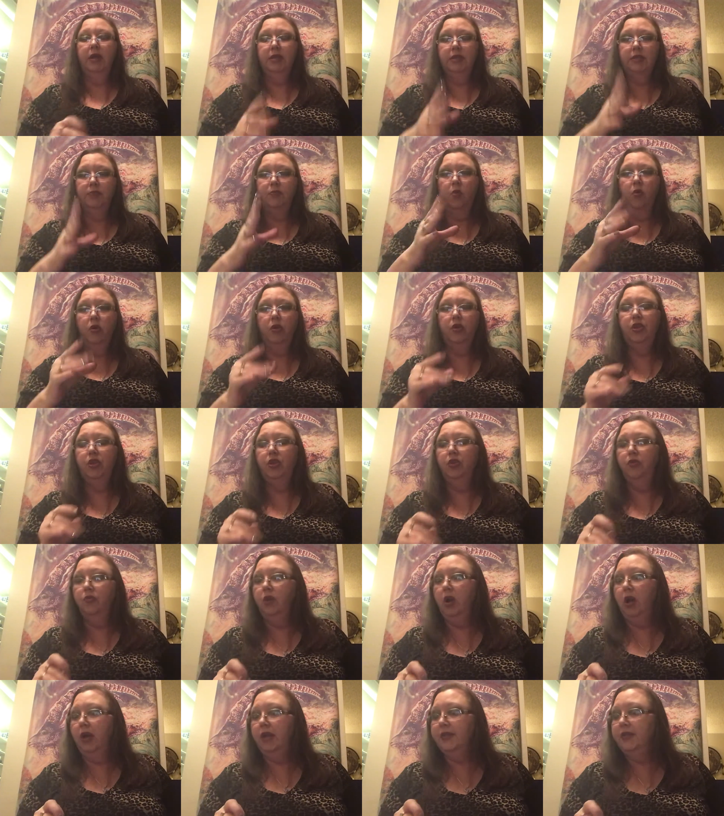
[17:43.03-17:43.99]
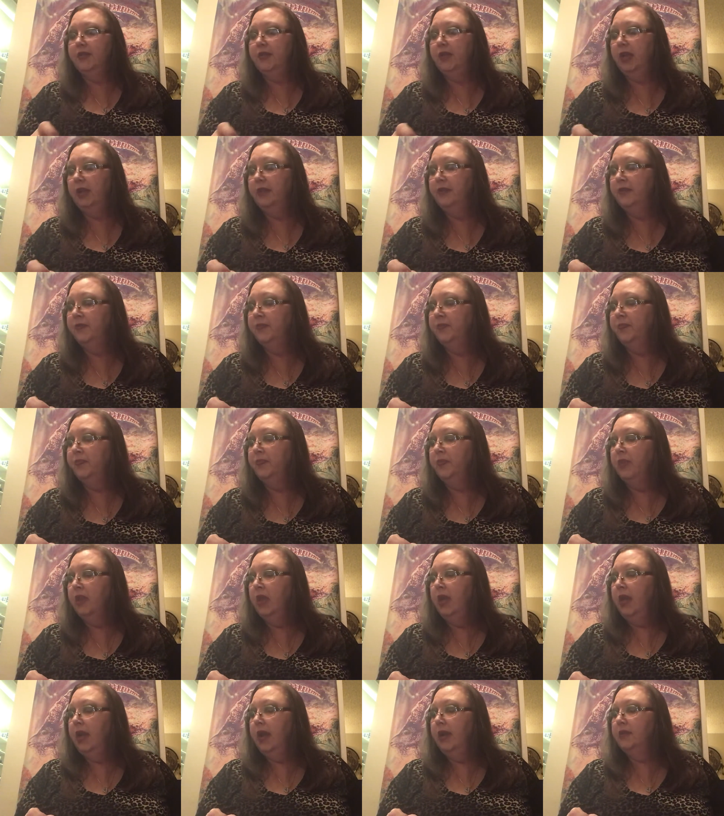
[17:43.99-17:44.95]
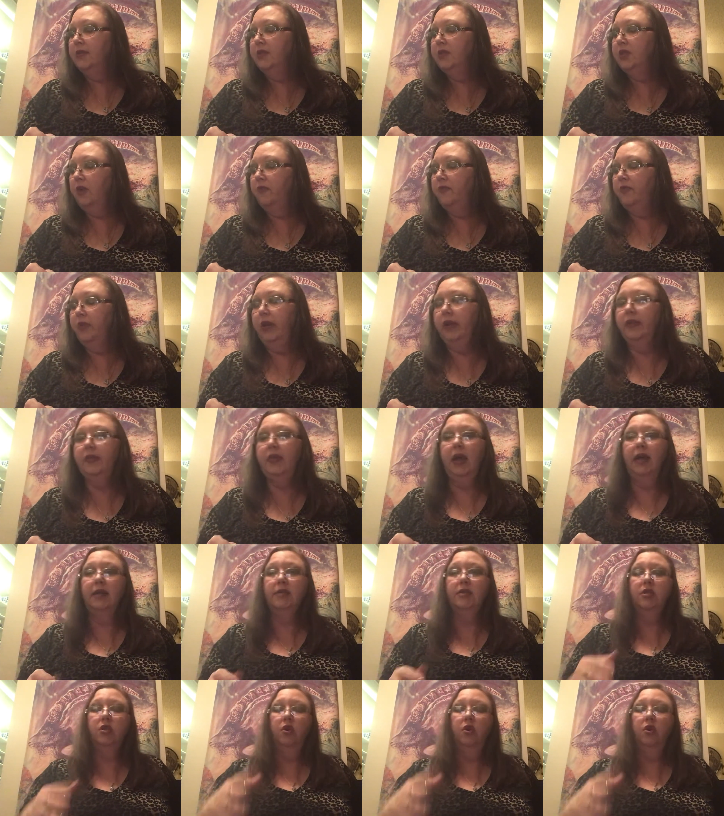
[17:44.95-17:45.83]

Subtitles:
it's more Q nonsense and stuff like that.